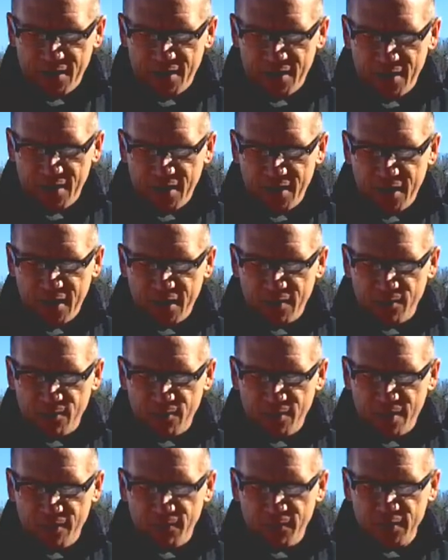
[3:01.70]
he had
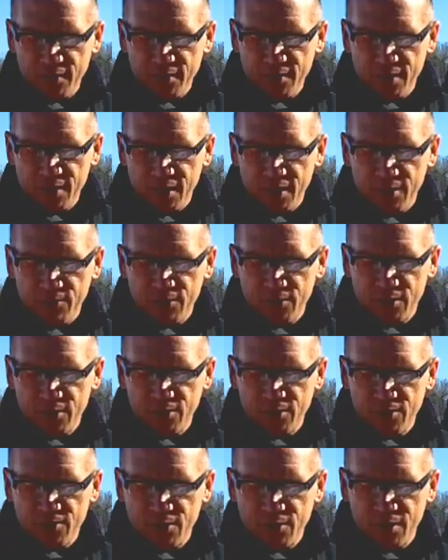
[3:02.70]
referenced that he was
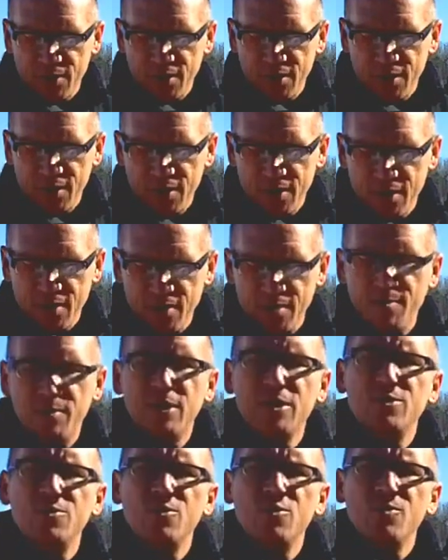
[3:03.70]
interested in the
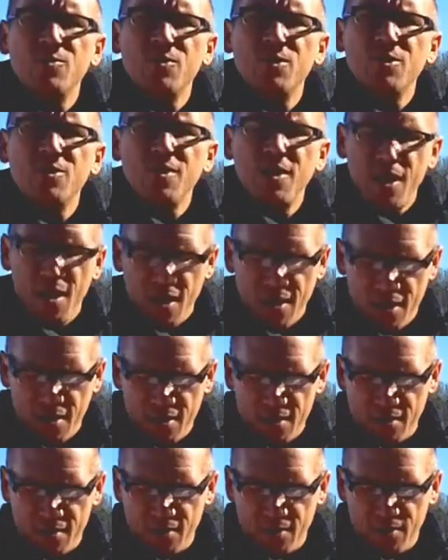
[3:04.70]
beach groomer
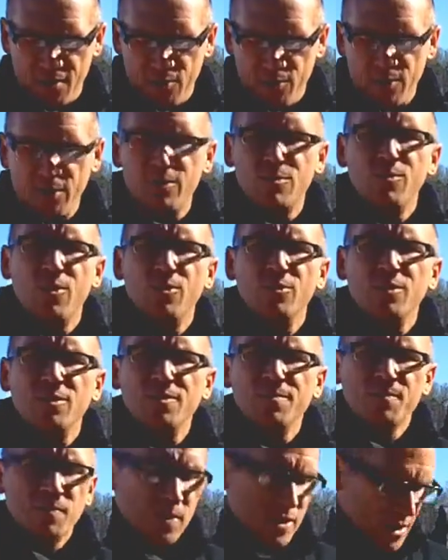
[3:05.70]
and the weed
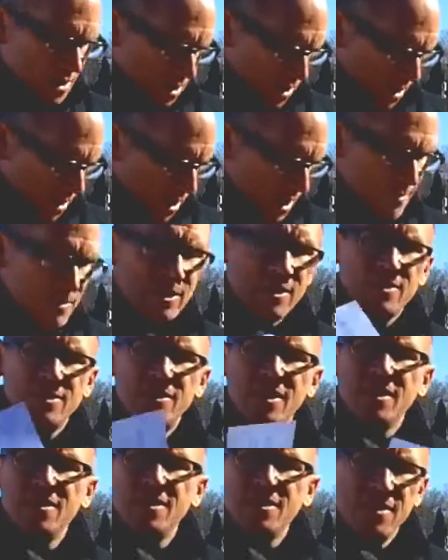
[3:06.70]
roller.
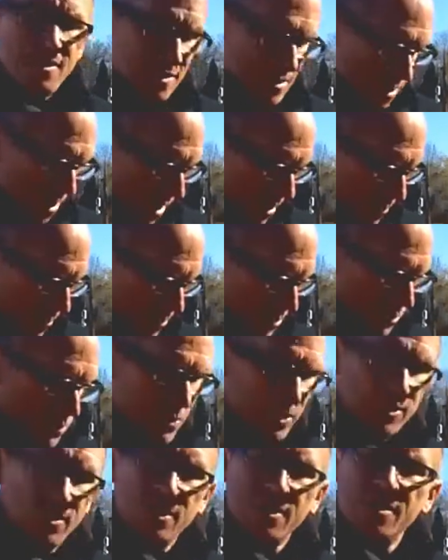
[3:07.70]
Incidentally, that
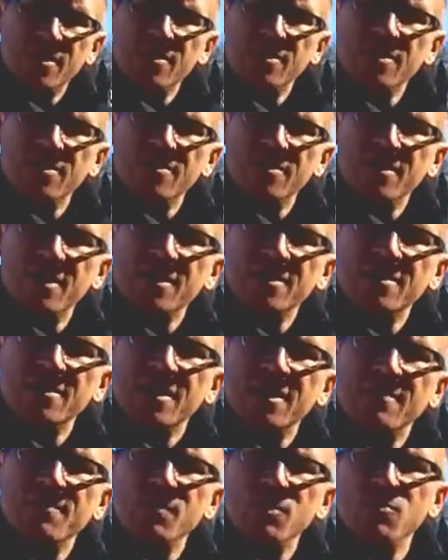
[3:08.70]
was one thing
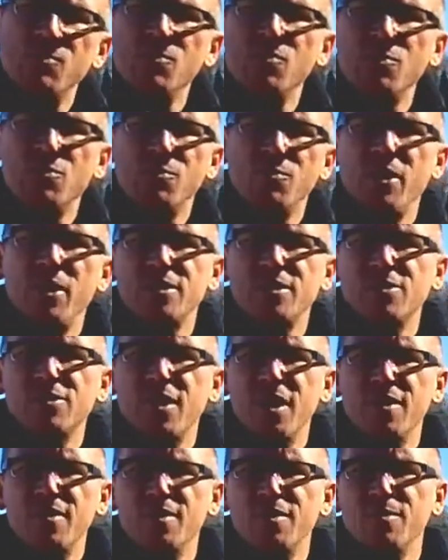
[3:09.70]
that you probably
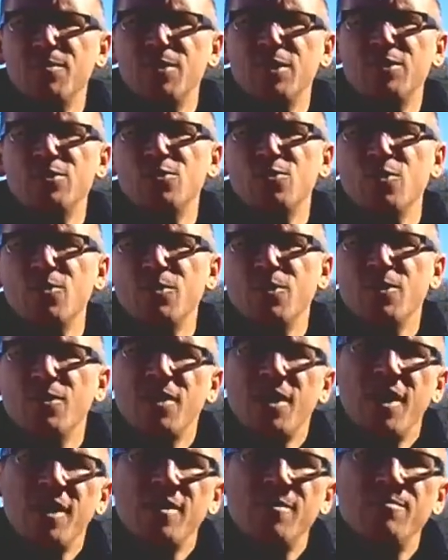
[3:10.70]
saw, that the beach
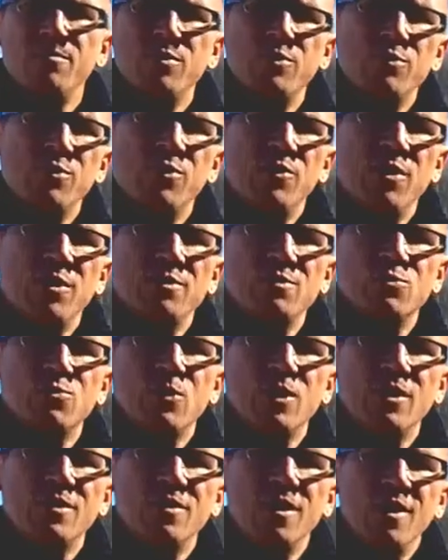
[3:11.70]
groomer had a booth there as
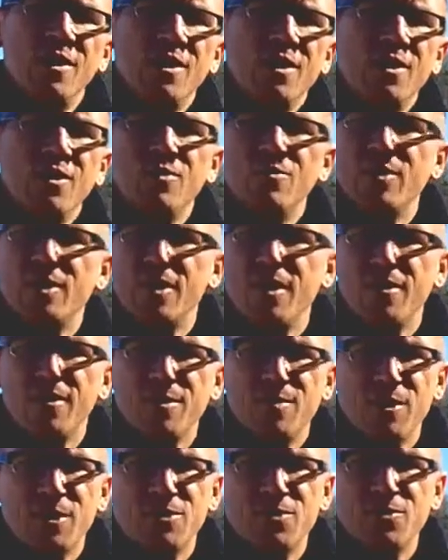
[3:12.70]
well. We carry
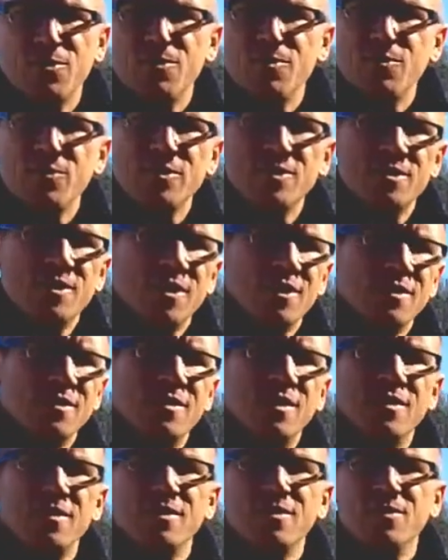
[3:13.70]
the beach groomer, we sell
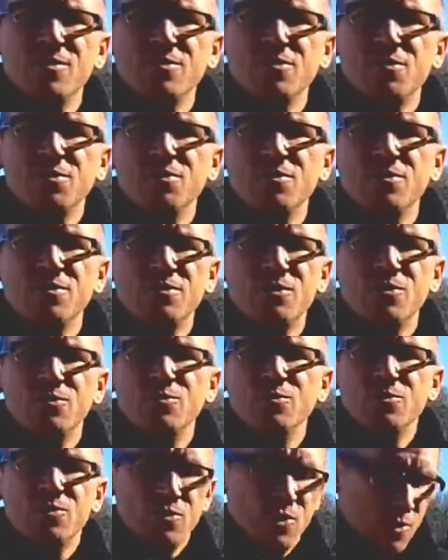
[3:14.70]
a ton of those
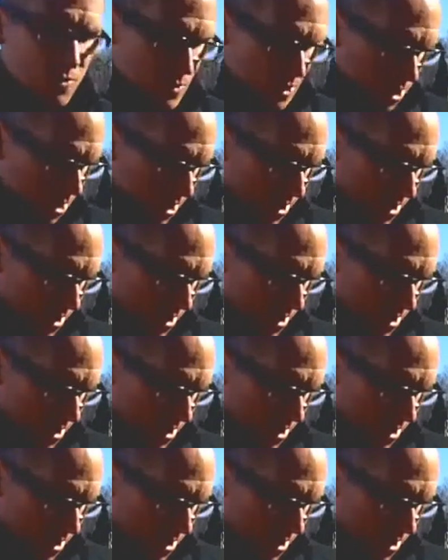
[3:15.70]
too, so